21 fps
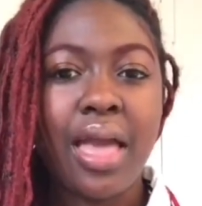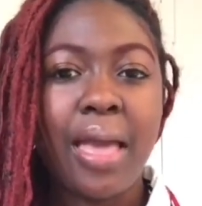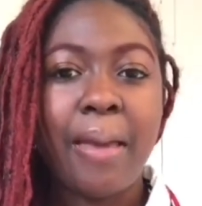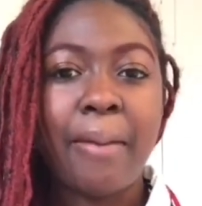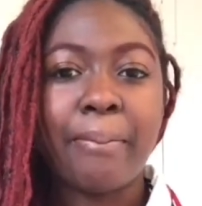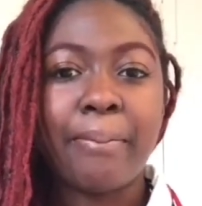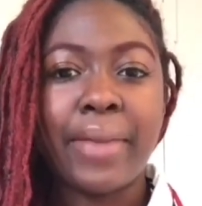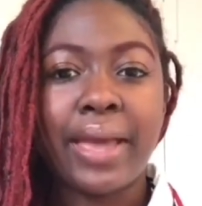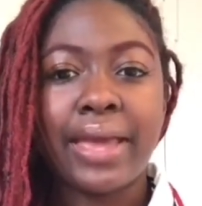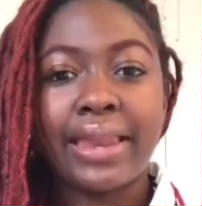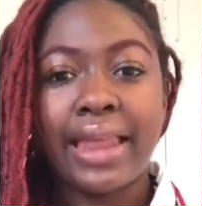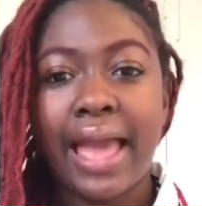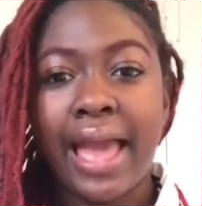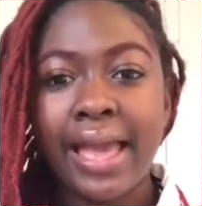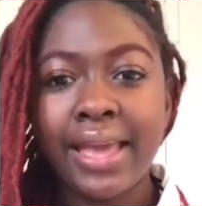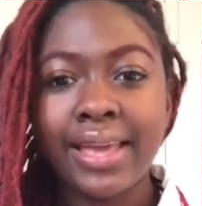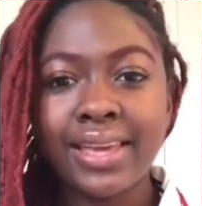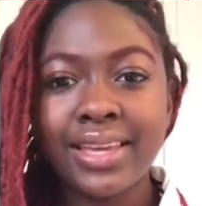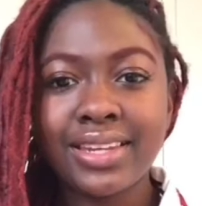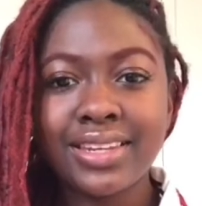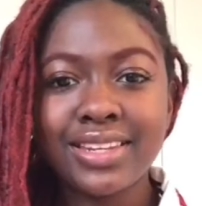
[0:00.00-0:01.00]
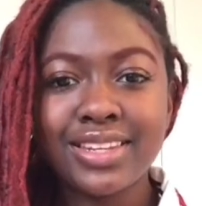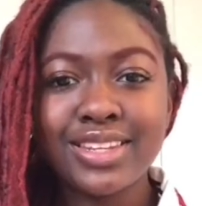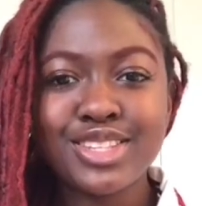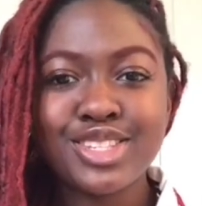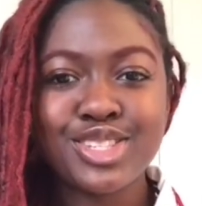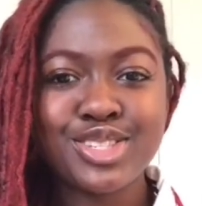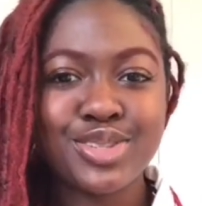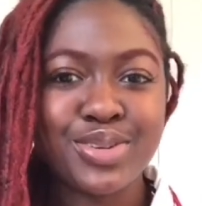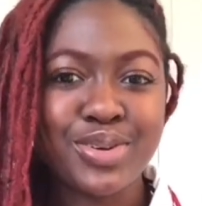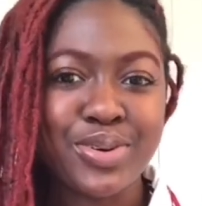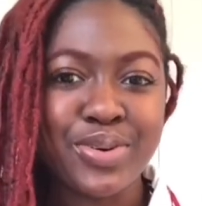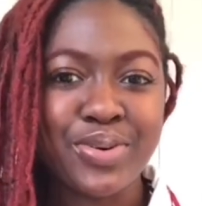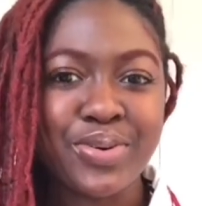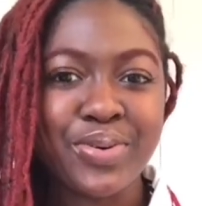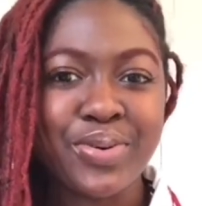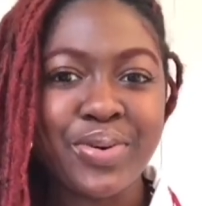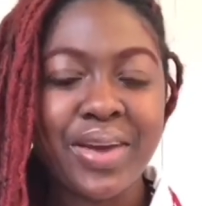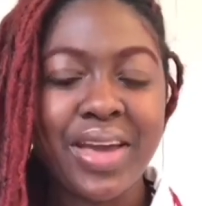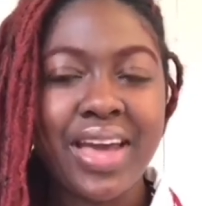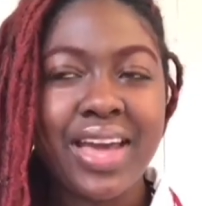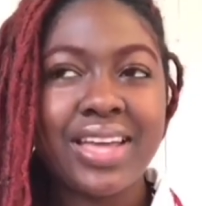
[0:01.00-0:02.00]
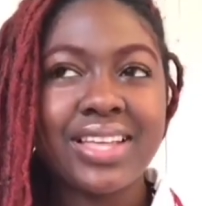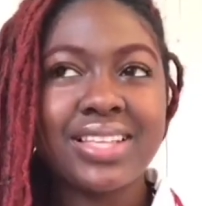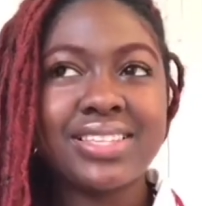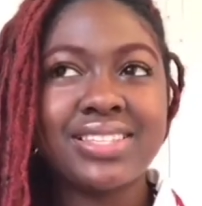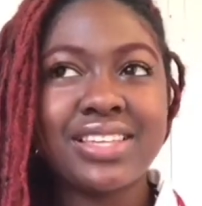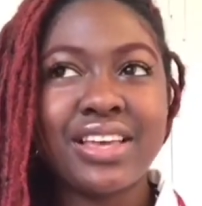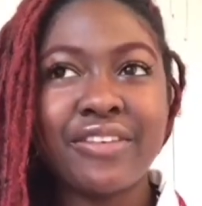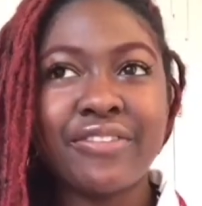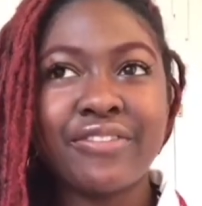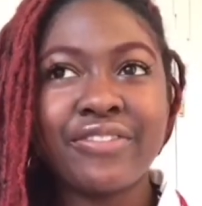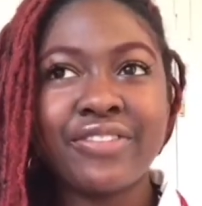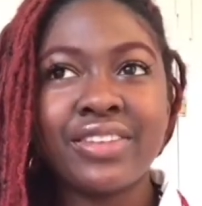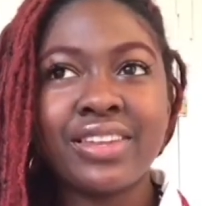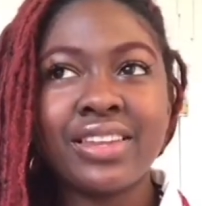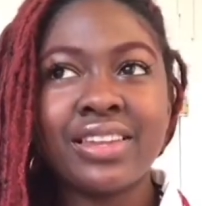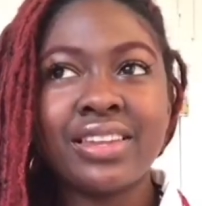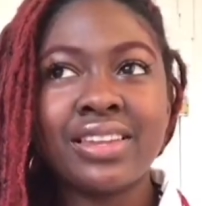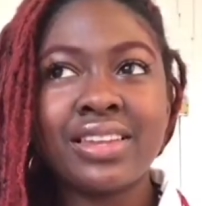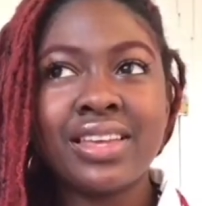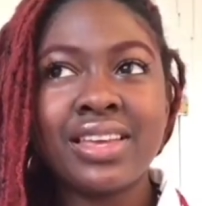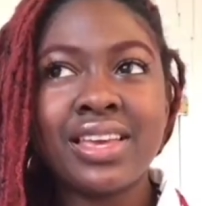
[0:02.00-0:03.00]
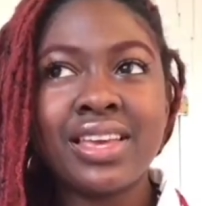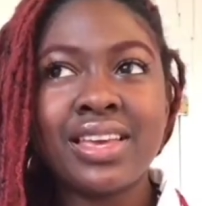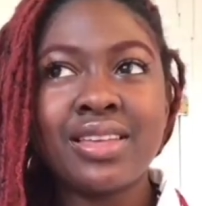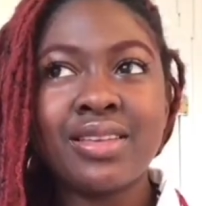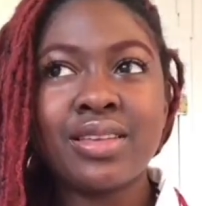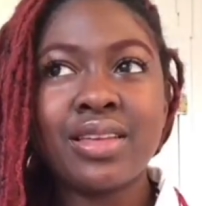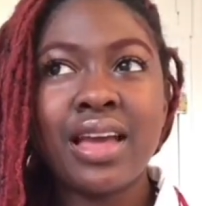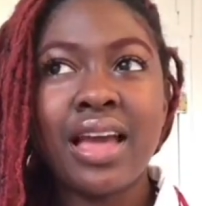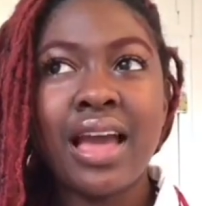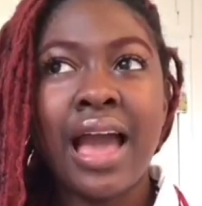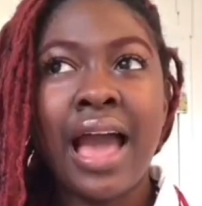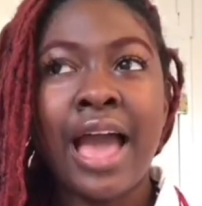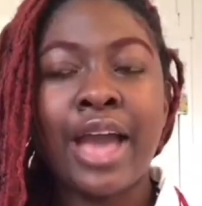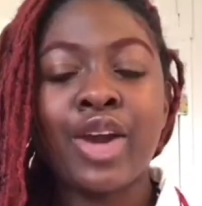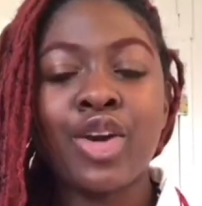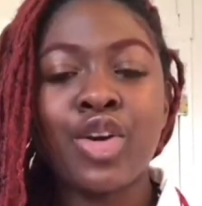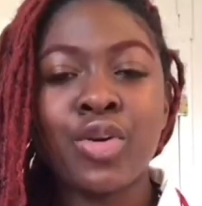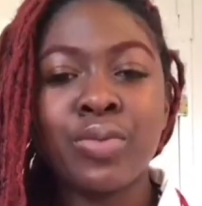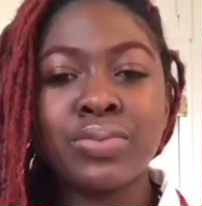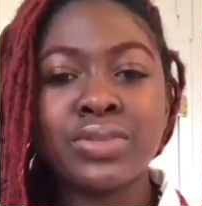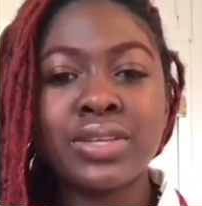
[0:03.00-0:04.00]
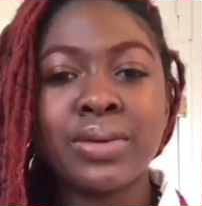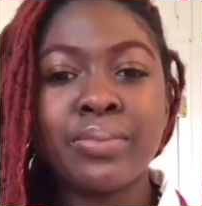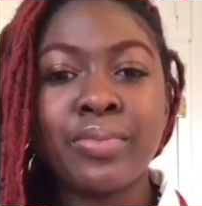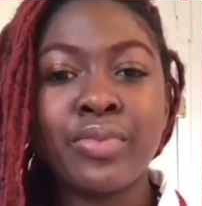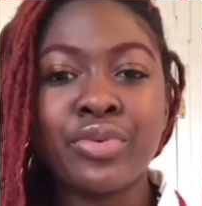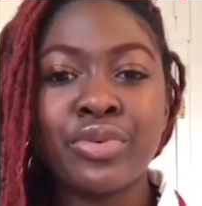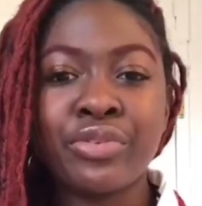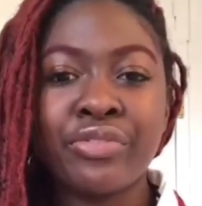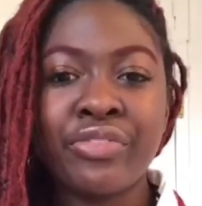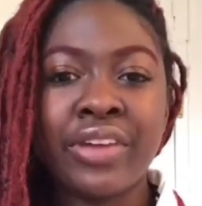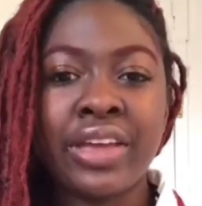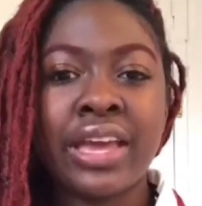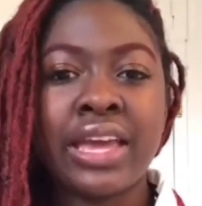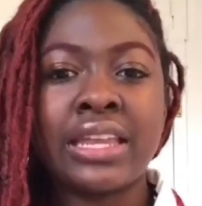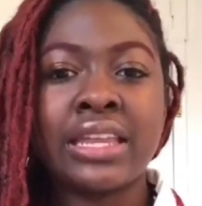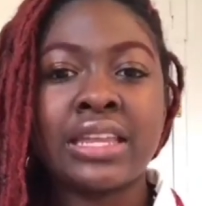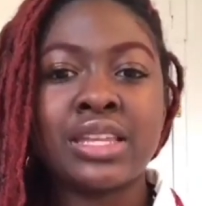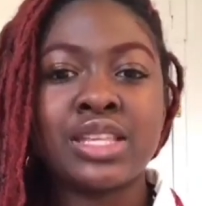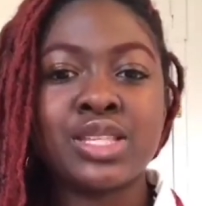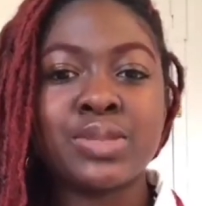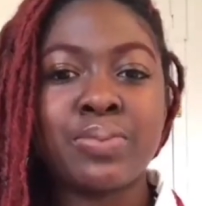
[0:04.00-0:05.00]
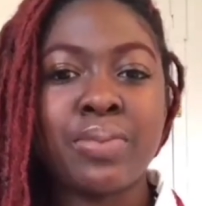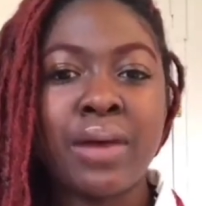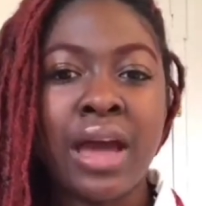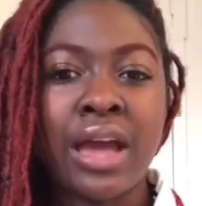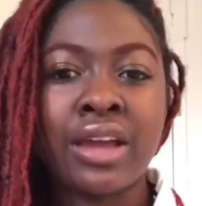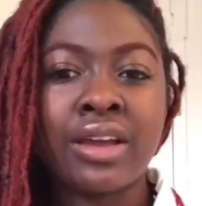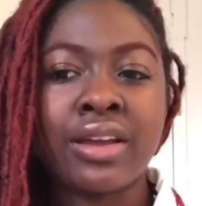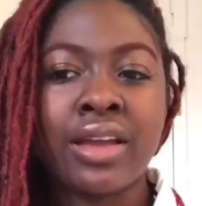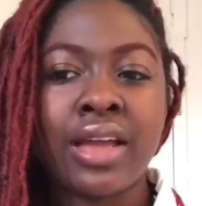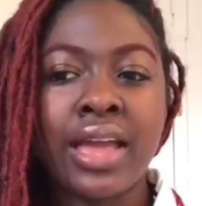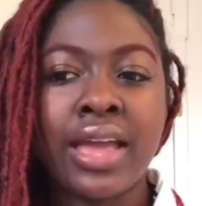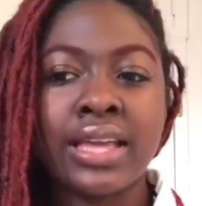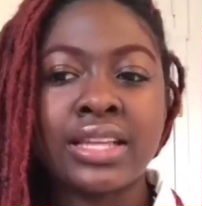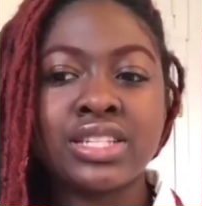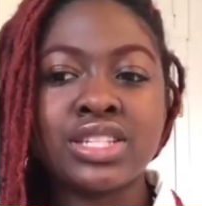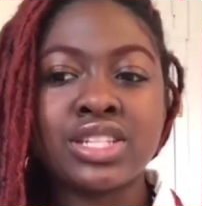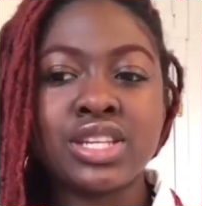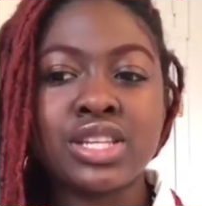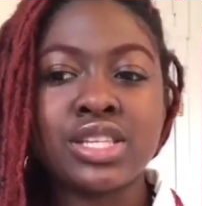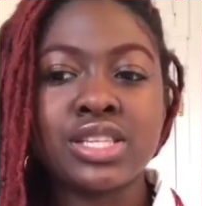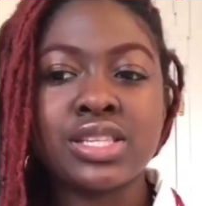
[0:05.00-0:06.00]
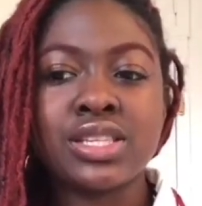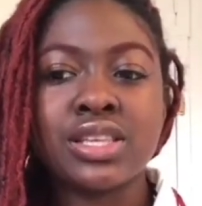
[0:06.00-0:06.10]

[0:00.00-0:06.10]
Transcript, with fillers: manhattan so definitely i hope to motivate and inspire and just